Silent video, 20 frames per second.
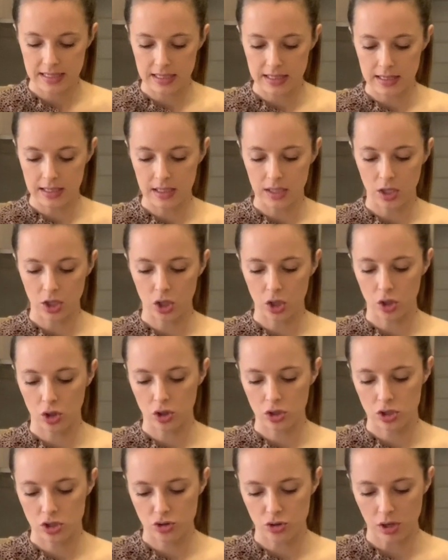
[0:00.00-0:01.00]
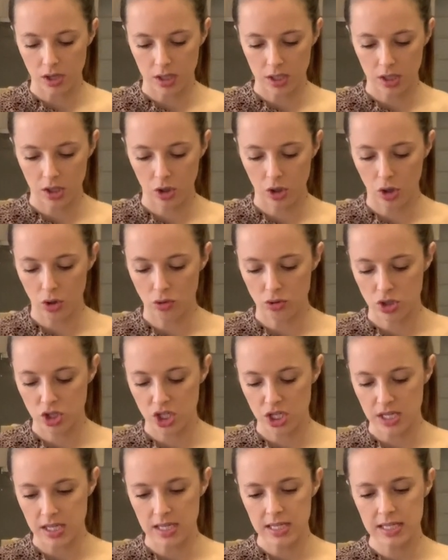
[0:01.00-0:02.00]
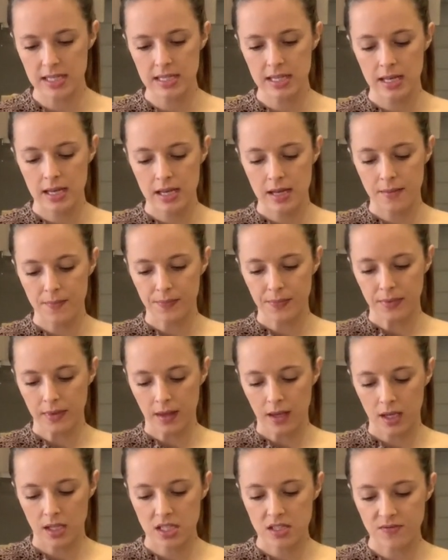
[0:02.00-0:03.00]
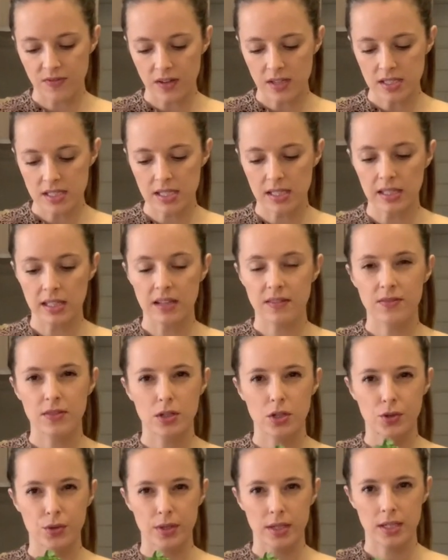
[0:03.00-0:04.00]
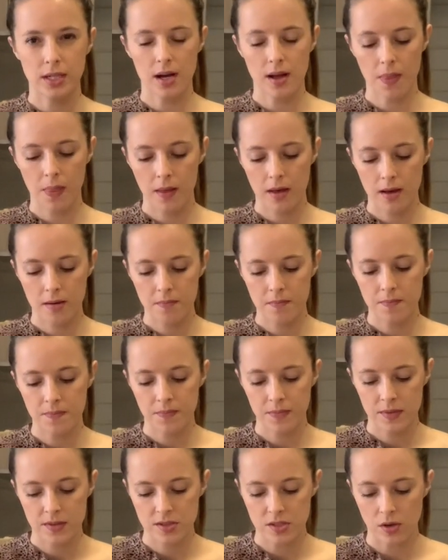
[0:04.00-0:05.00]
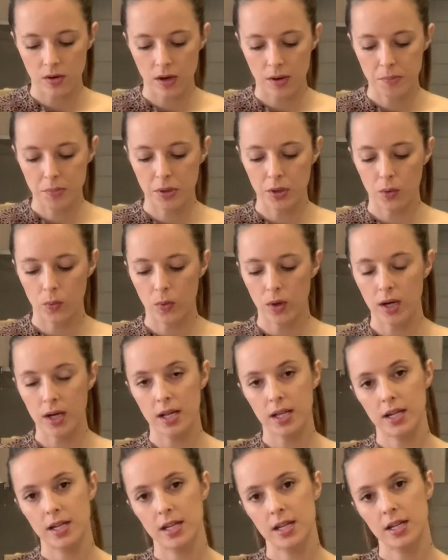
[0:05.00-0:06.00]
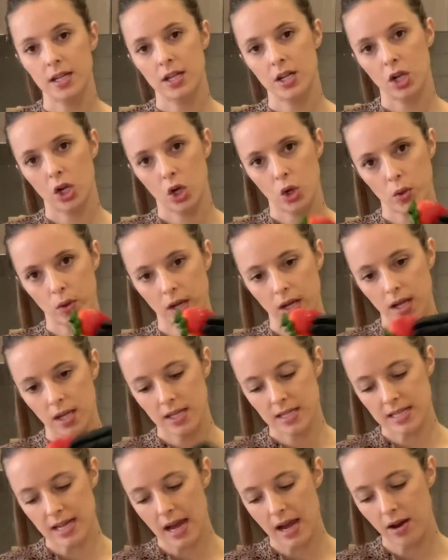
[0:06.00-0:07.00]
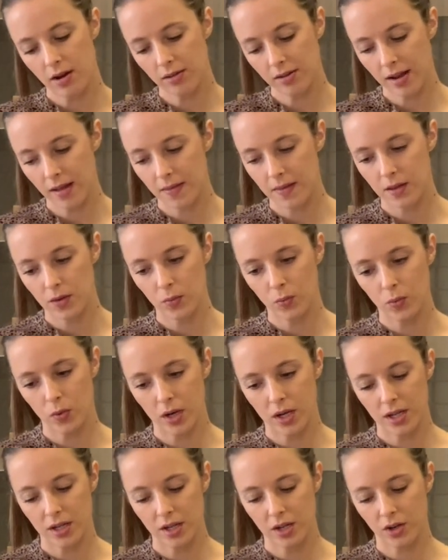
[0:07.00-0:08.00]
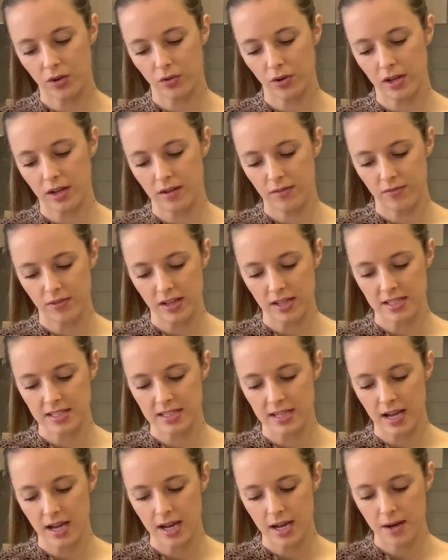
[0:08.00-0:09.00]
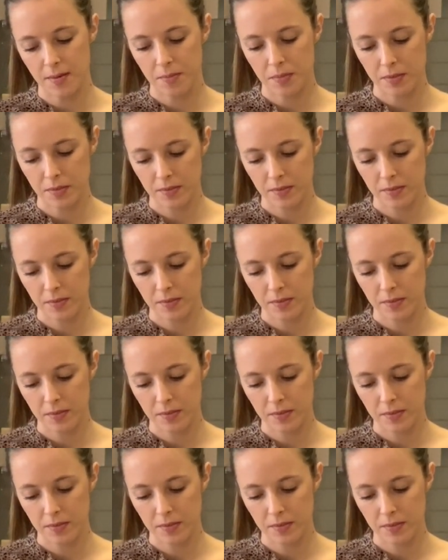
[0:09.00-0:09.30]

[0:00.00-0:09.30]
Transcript: the Drunken Goat cheese. It's fun to leave the green on them. So I put one green down and then one green faced up.